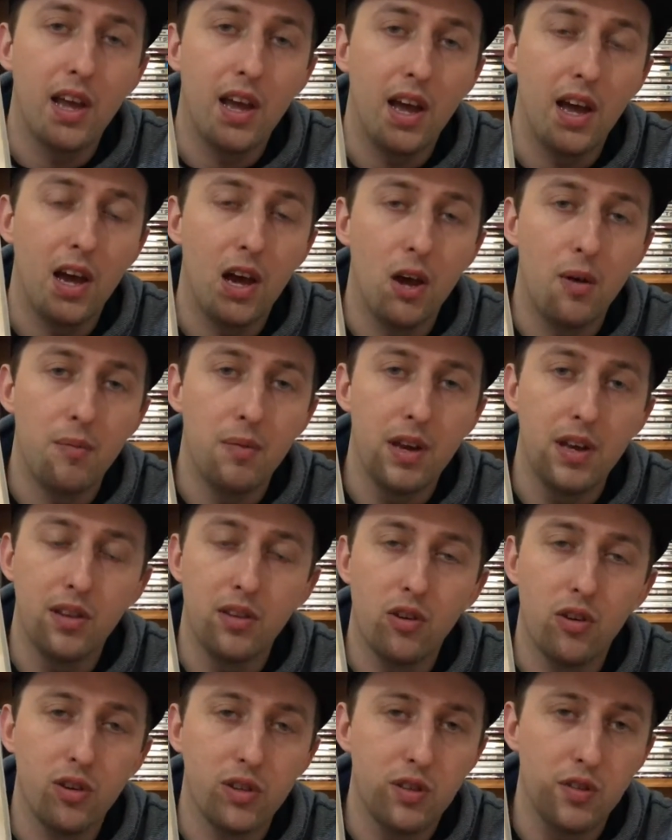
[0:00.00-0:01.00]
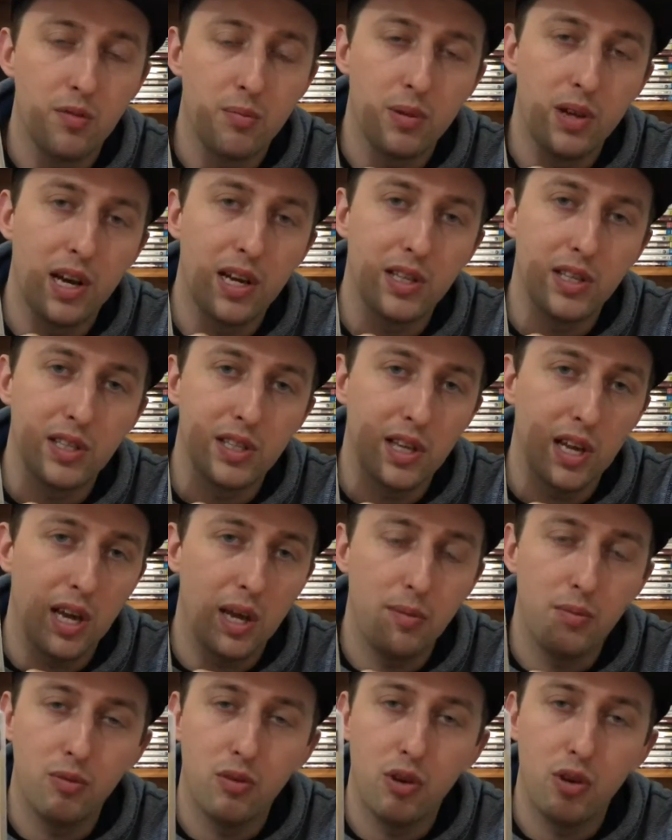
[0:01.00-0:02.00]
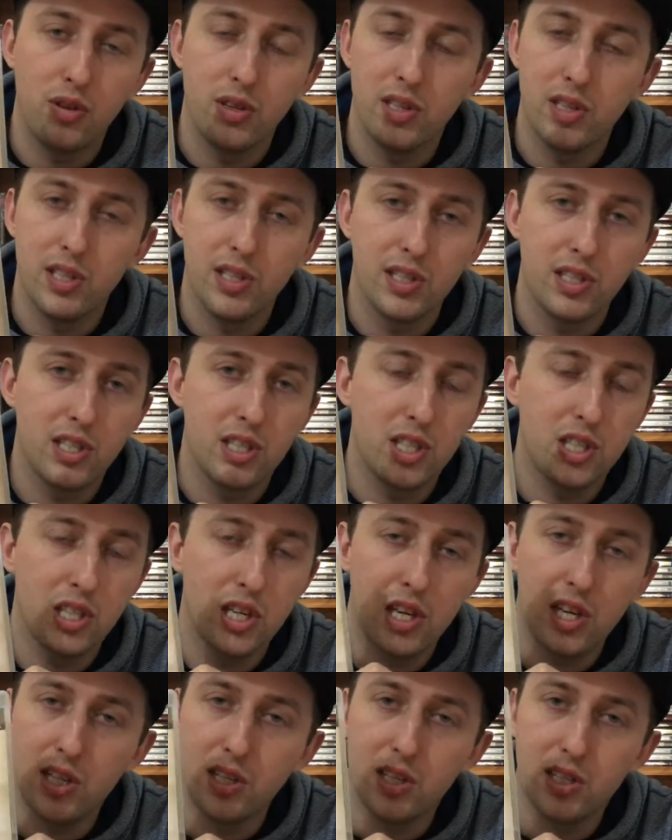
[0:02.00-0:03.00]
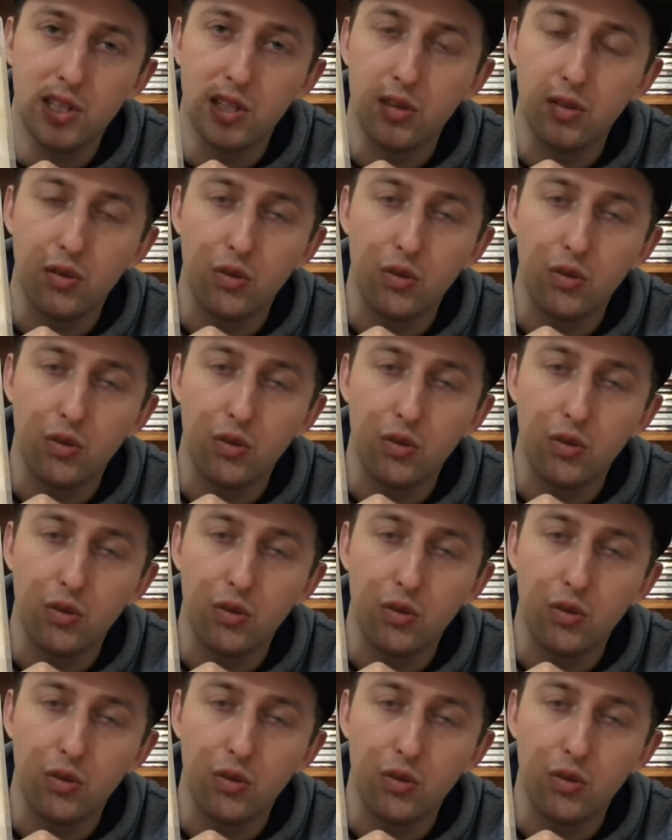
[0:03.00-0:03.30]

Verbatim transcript: Um, and those who have played this game know this is just a